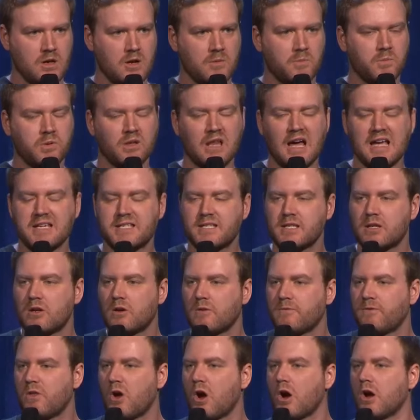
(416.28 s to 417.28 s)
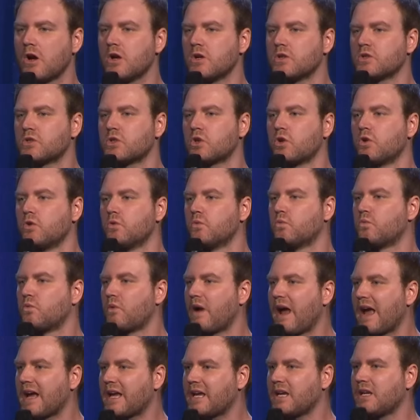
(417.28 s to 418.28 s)
Blessed are those who
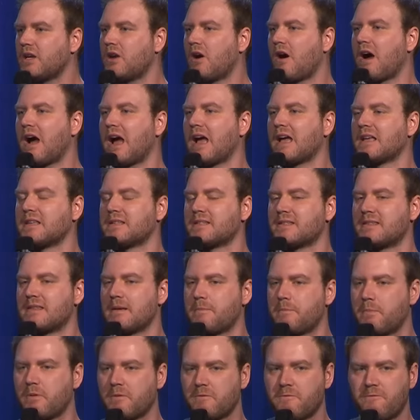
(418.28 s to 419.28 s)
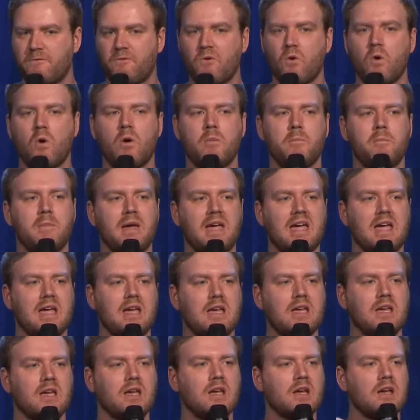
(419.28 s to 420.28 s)
recognize that before
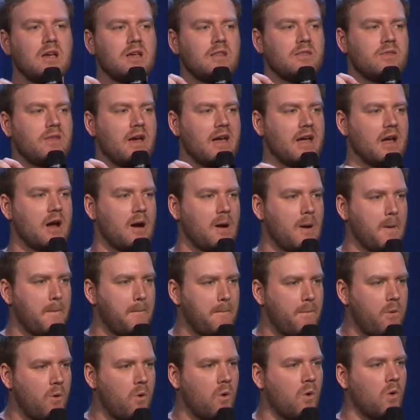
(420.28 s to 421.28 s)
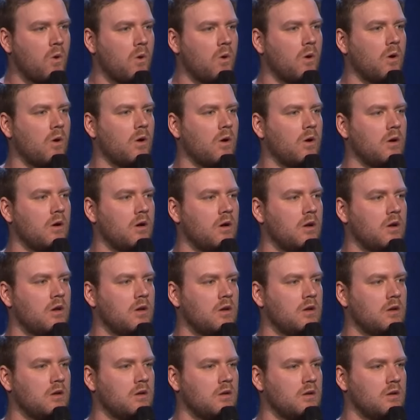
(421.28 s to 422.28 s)
me, they are poor
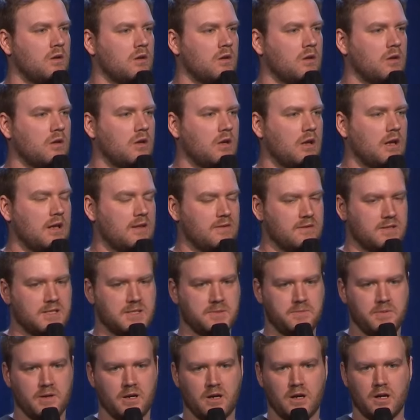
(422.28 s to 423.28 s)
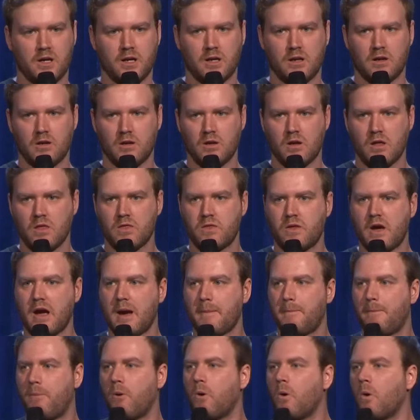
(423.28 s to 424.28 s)
in spirit. They
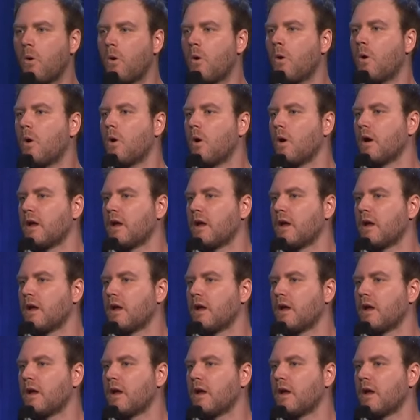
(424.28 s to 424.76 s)
are poor